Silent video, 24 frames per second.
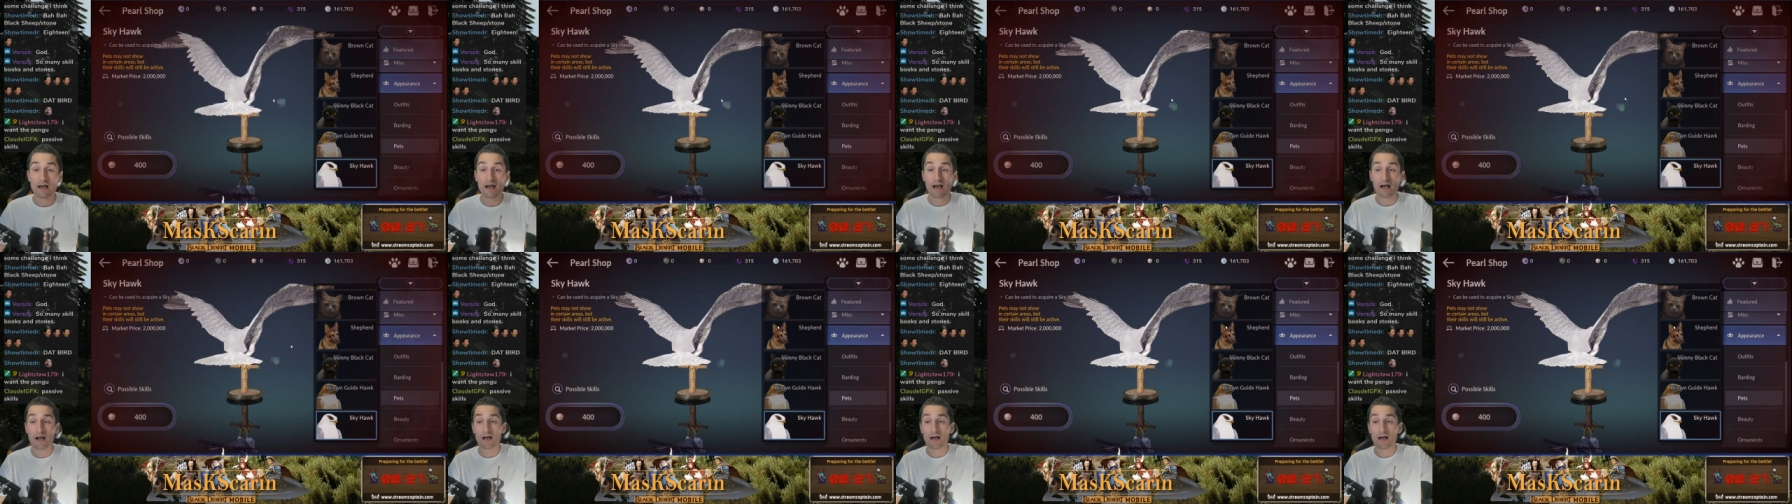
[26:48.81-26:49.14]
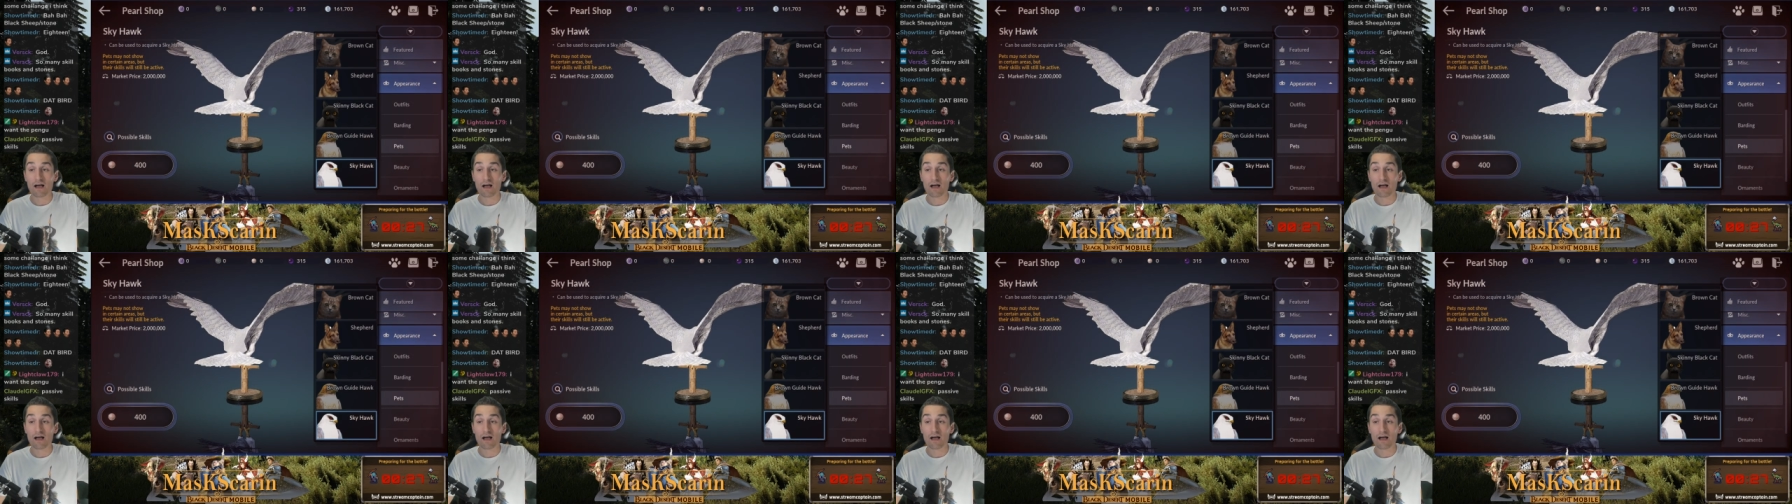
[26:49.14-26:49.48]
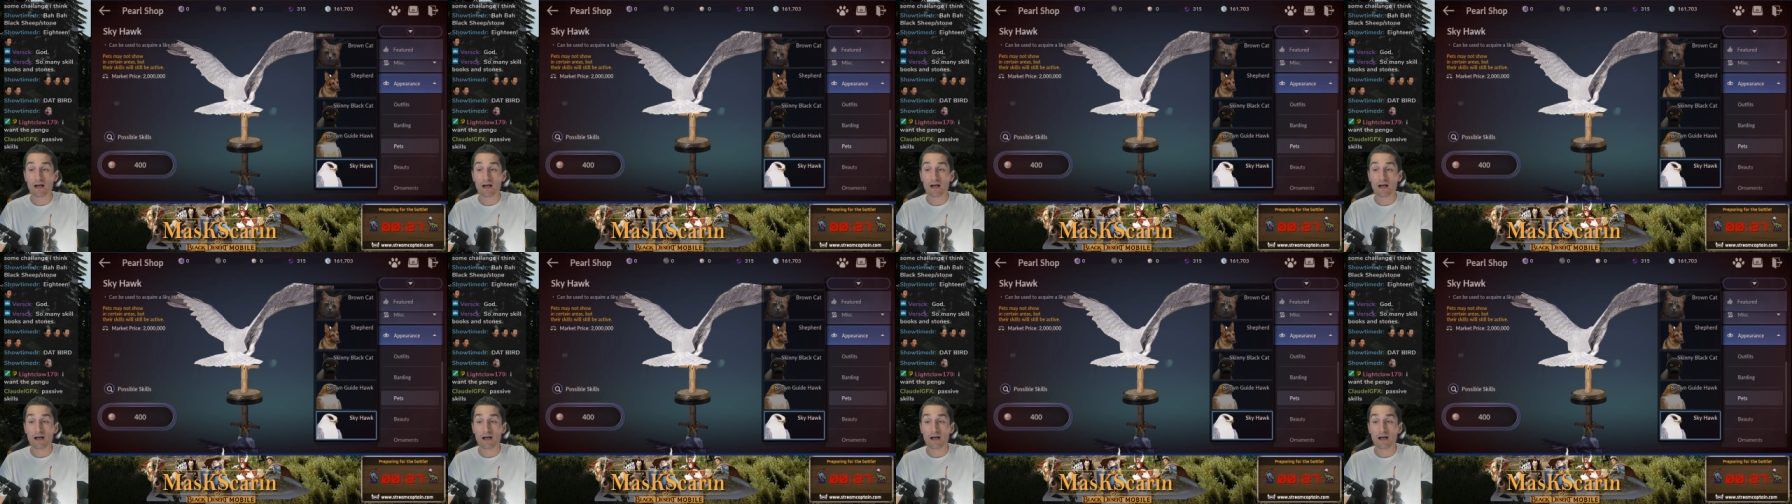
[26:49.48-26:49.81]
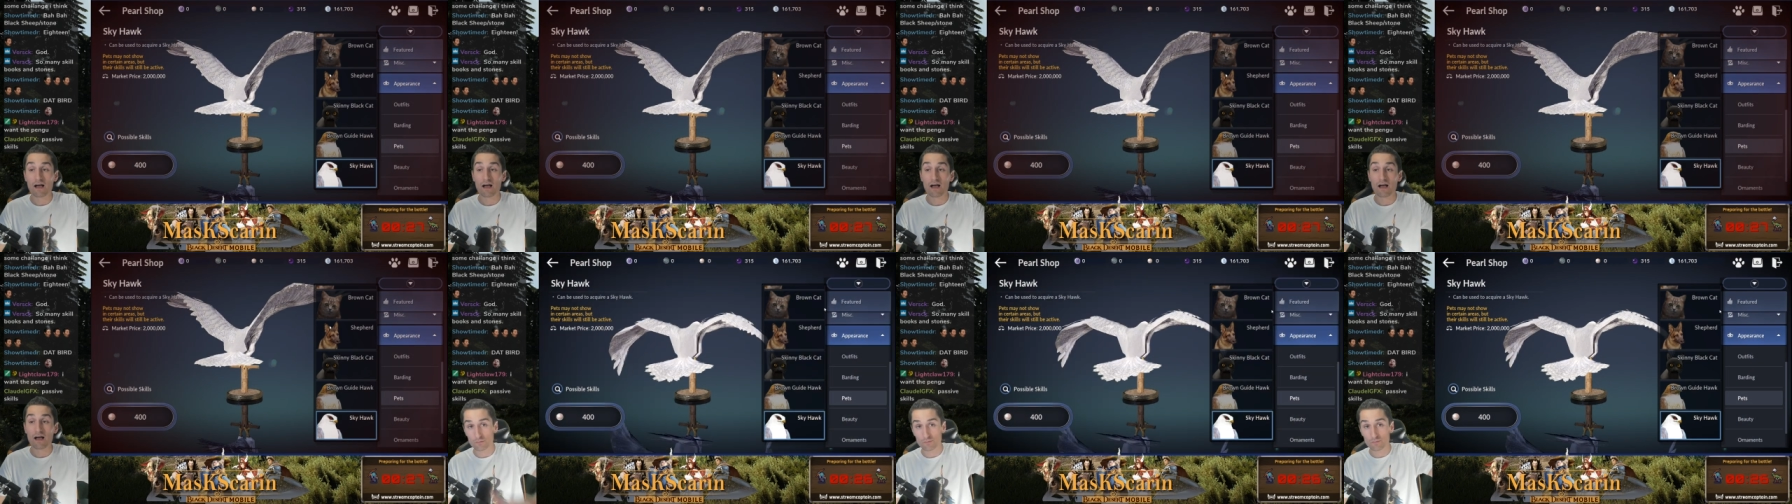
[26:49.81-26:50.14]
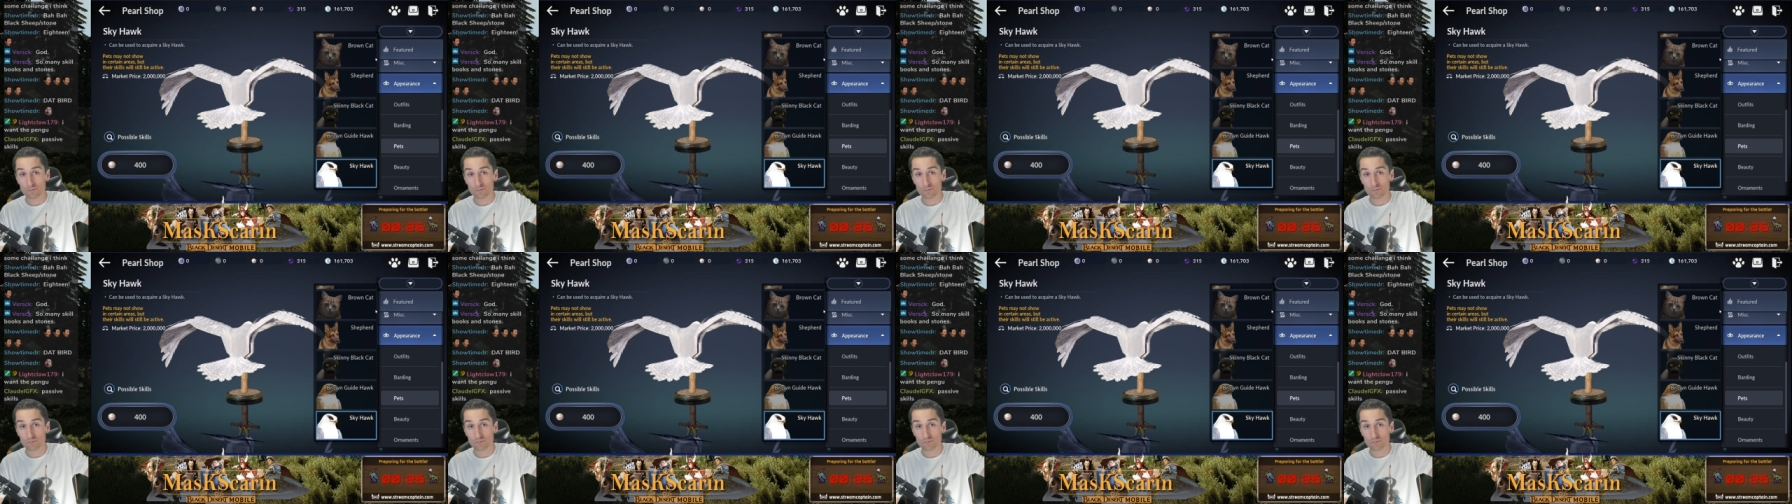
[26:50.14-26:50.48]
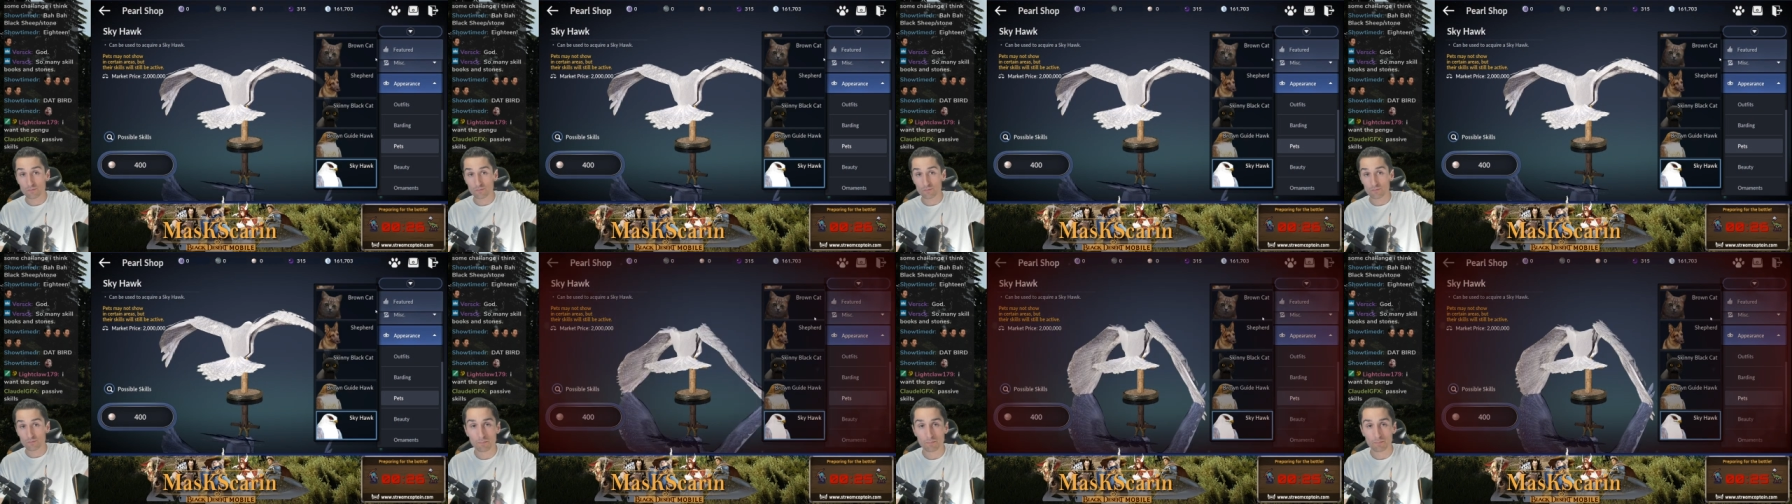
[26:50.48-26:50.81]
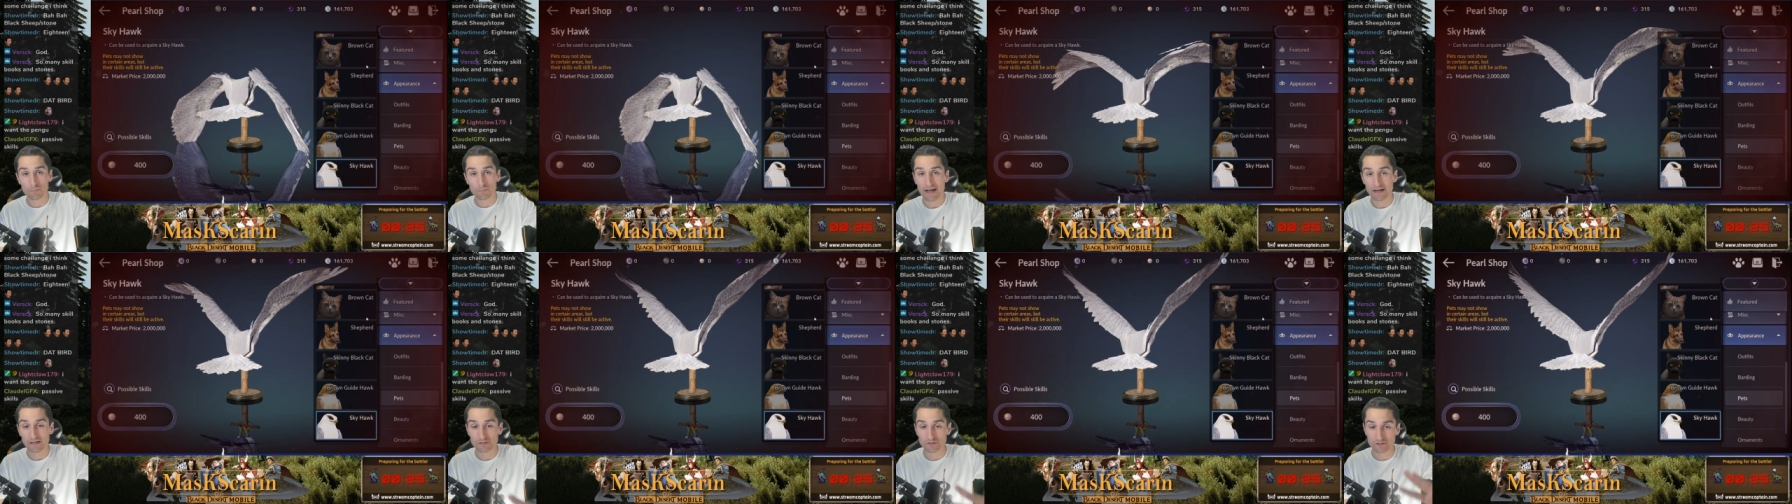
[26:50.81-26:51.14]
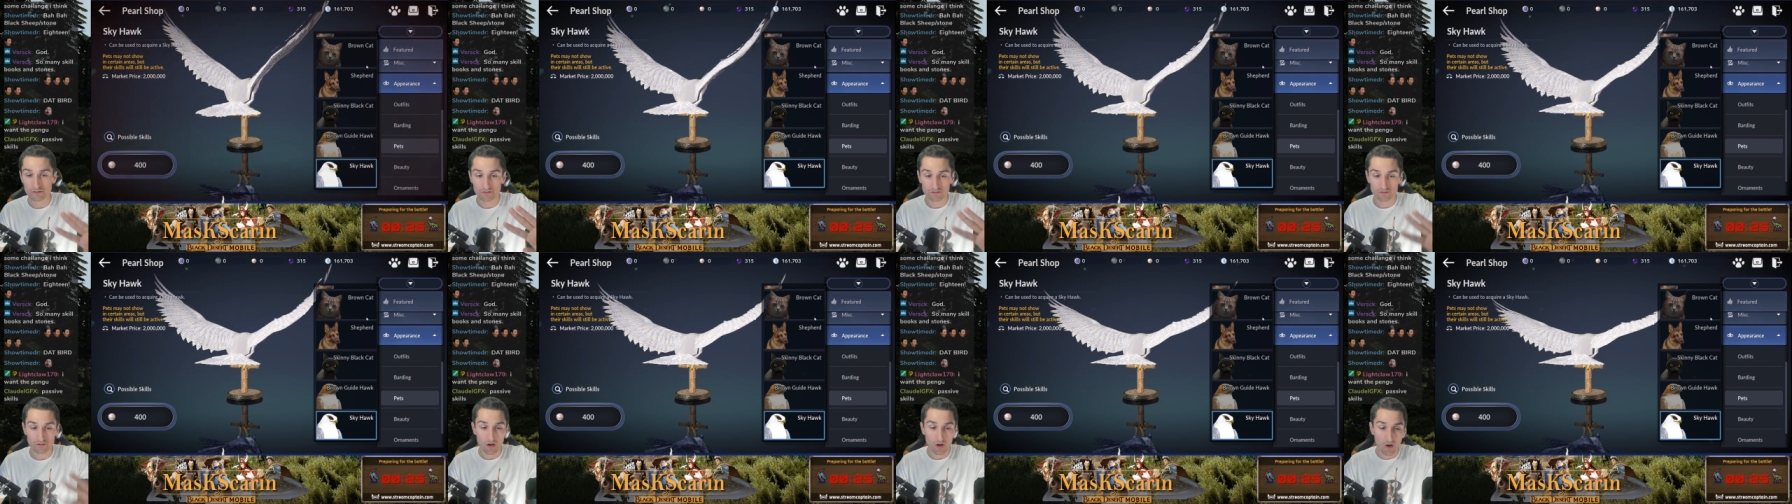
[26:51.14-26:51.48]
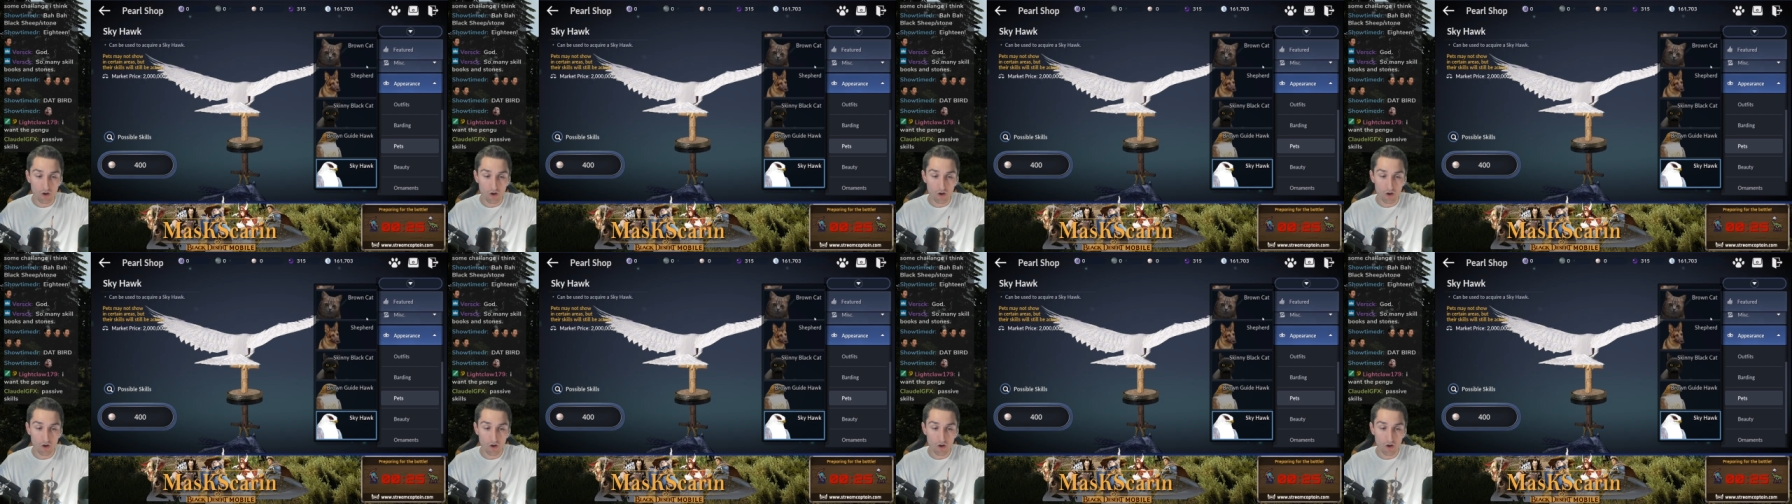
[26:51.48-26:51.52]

Uh, and those three $5 packages.